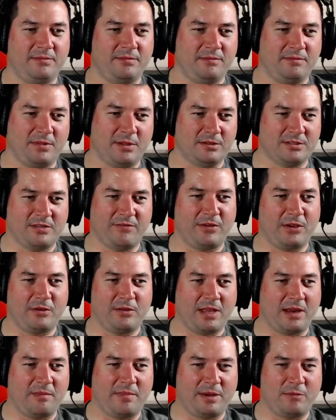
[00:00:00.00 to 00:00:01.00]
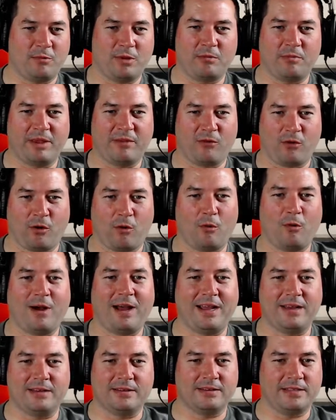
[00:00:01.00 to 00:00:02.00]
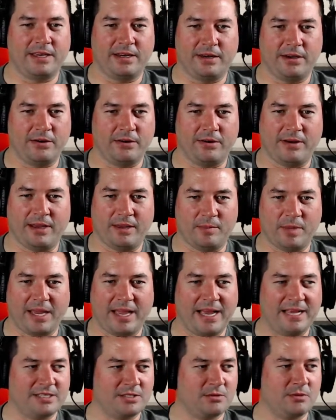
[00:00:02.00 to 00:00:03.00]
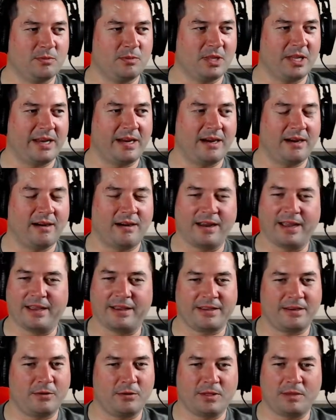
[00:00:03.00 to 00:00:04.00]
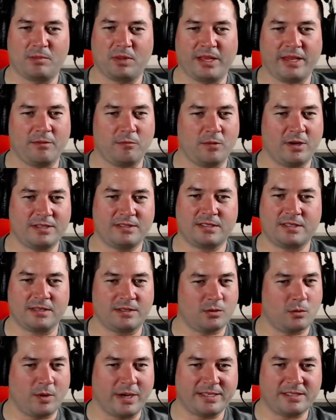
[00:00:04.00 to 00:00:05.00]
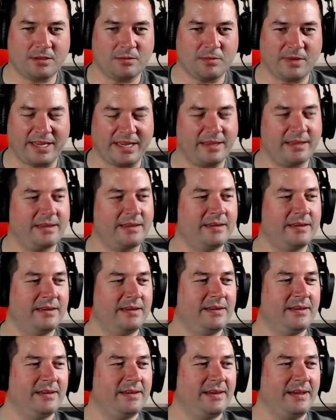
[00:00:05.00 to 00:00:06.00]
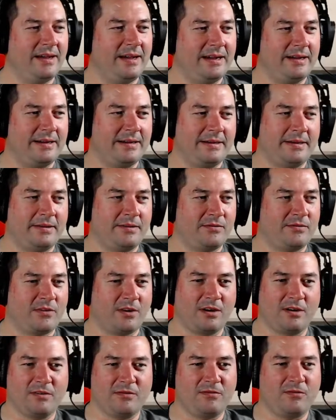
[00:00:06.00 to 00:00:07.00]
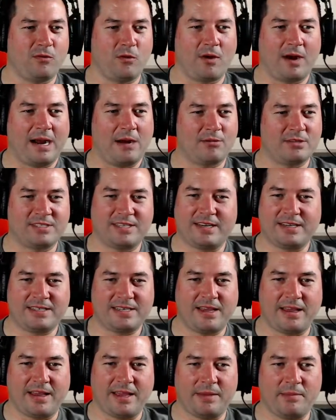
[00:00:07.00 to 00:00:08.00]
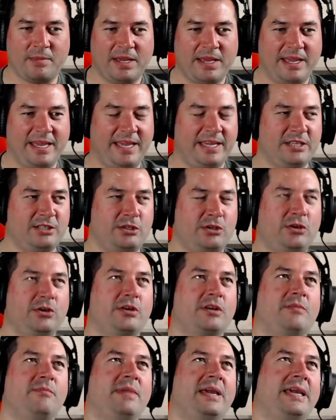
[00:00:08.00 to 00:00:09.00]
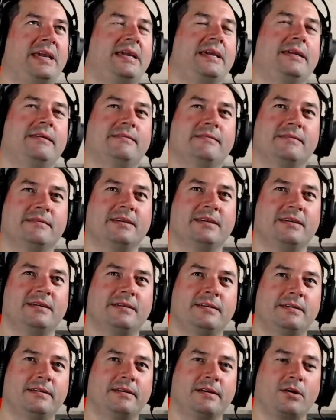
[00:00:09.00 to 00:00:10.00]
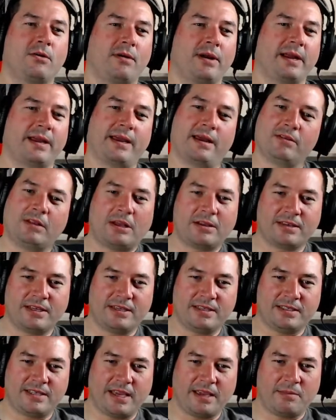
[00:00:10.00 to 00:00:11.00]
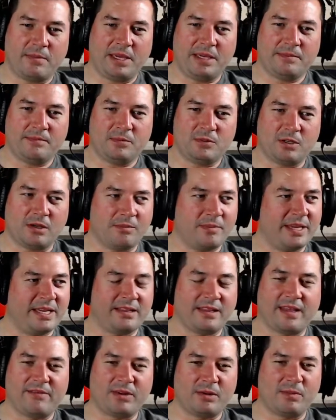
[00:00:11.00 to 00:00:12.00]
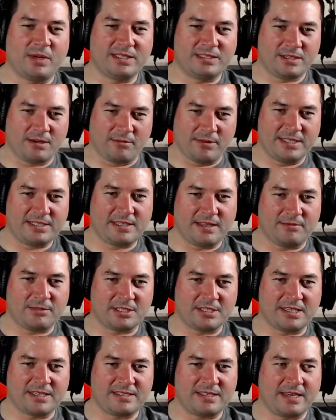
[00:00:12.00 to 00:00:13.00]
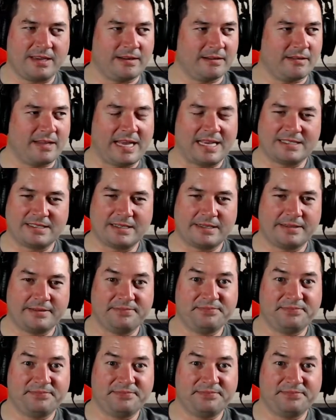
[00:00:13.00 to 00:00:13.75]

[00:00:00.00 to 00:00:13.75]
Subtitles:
Those of you that have been with me for a while, you know I'm a casual player. I can only play once to twice a week for 4 hours at a time. It took me, Craig, how long did it take me? It took me 11 months to reach level 60 in Classic.